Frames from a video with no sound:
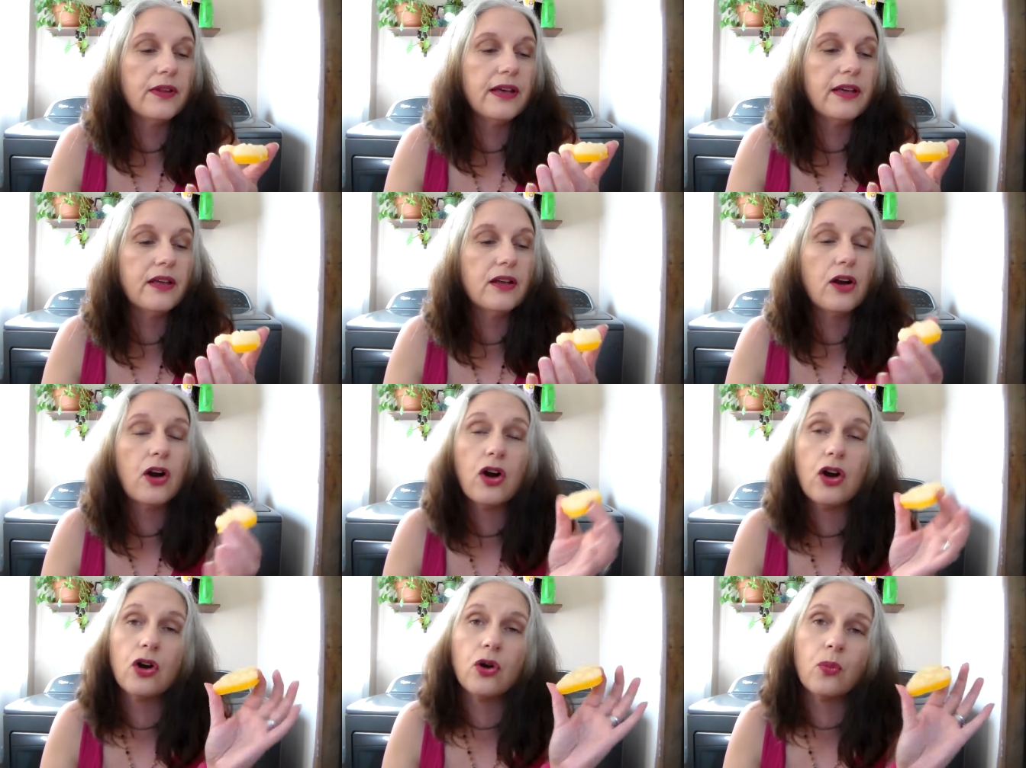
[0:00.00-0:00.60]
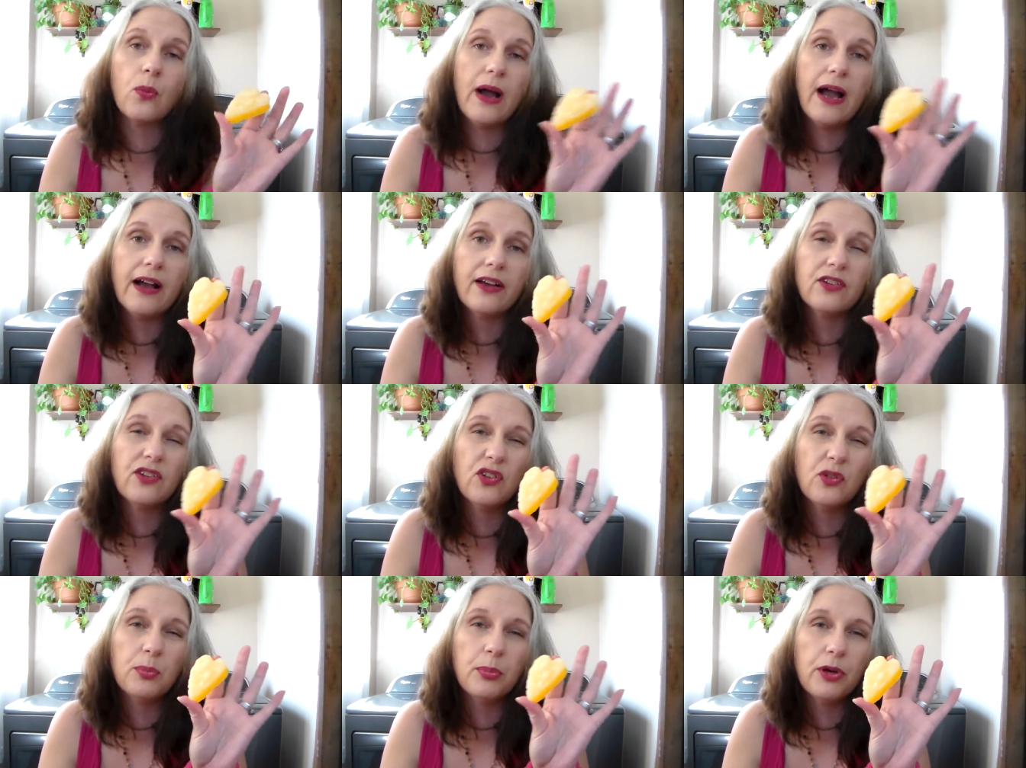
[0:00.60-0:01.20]
that her
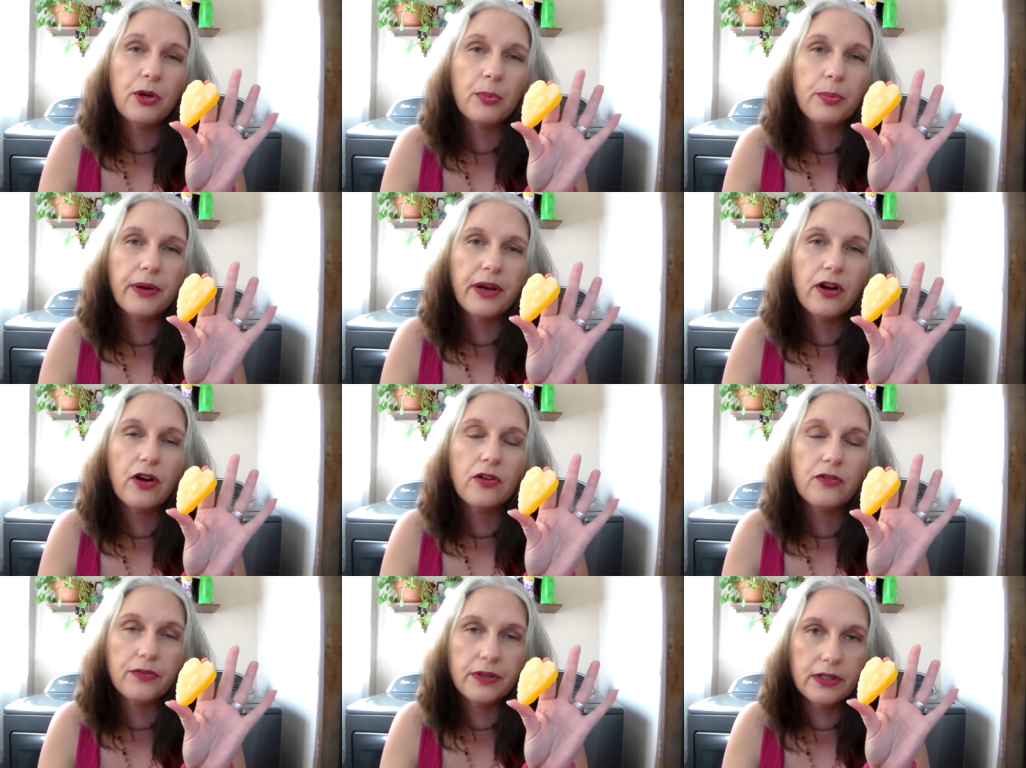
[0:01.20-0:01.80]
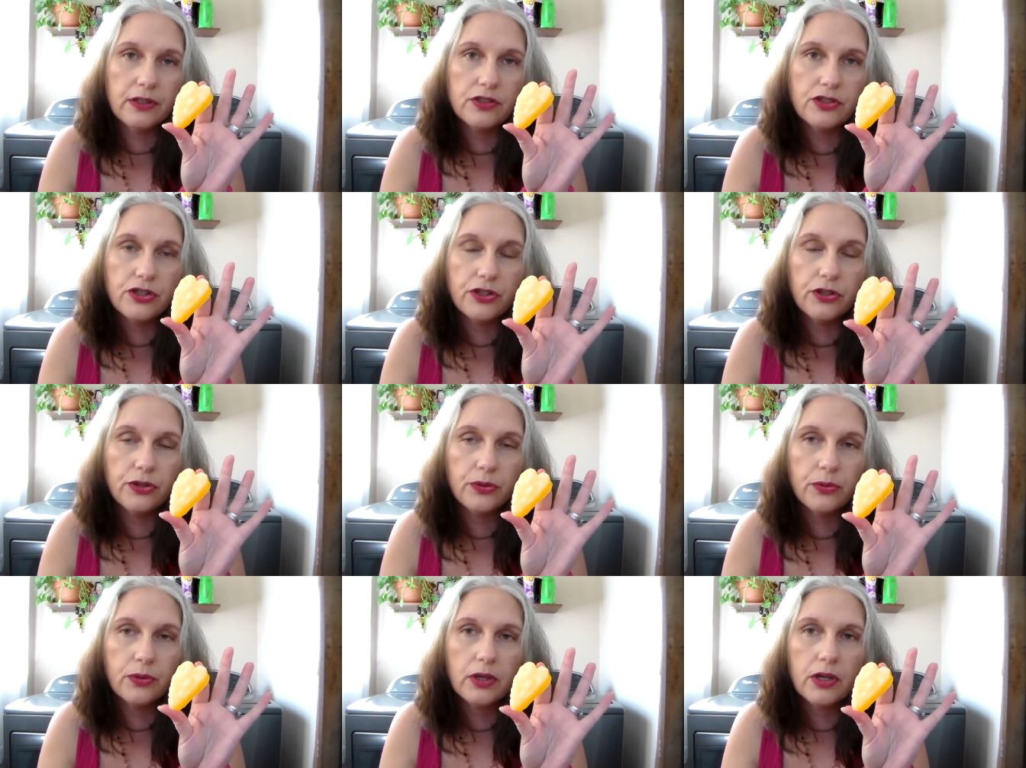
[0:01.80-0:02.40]
wax is pure paraffin
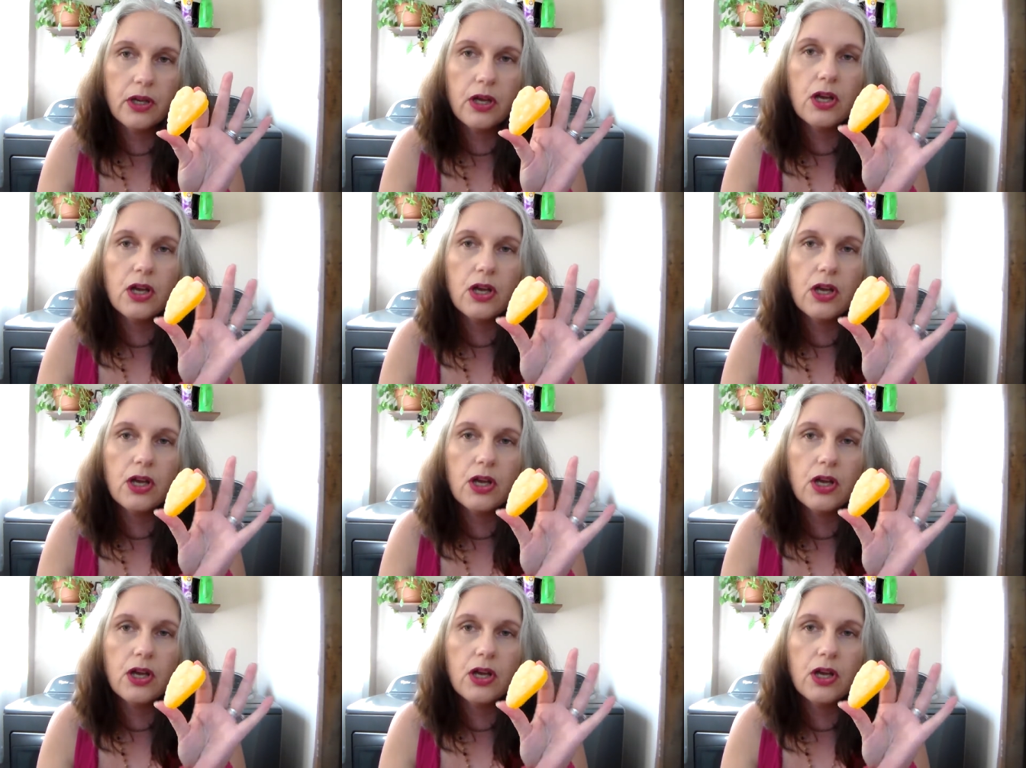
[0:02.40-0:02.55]
too.